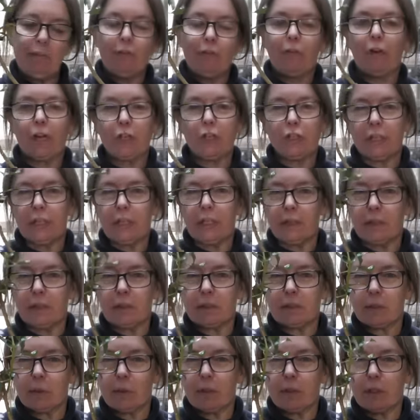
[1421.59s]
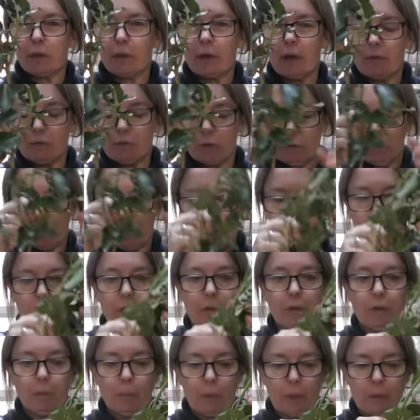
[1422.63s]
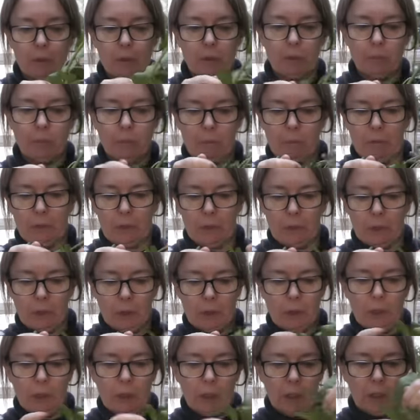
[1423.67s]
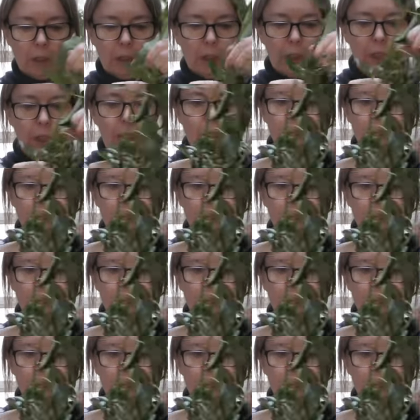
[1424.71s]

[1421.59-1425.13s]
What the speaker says: freshly cut, so I don't have to recut the bottom. I'll